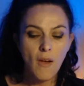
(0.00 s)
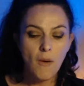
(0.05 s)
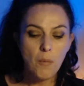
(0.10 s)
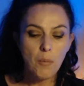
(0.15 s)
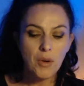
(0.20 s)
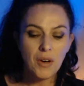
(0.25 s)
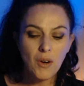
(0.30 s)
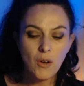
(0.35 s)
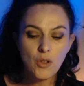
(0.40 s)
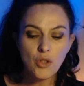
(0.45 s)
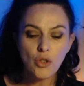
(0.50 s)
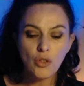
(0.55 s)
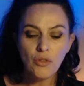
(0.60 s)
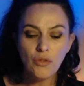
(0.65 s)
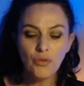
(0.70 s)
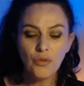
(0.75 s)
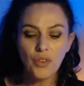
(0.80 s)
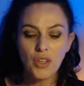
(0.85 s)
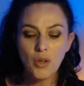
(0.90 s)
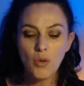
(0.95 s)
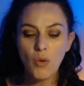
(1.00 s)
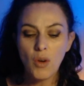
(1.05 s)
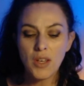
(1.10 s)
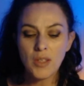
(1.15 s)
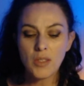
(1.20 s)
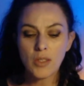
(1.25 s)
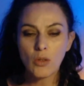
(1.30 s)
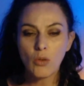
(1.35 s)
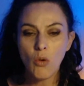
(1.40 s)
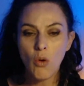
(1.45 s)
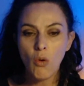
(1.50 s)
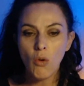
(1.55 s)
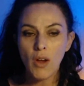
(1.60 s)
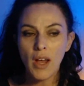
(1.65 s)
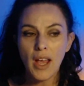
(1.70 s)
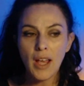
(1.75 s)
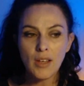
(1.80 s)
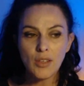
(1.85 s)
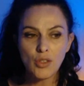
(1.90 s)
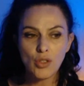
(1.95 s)
But I do feel as long
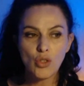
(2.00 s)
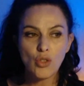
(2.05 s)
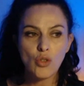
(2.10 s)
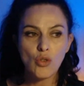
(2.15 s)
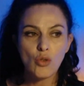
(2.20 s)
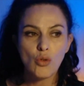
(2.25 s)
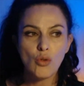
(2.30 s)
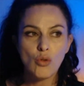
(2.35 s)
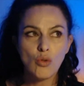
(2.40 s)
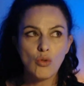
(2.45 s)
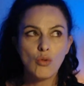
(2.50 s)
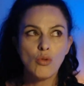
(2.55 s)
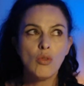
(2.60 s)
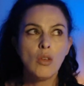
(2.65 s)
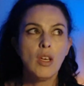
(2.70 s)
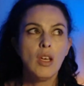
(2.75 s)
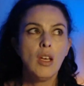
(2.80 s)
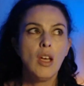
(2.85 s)
as you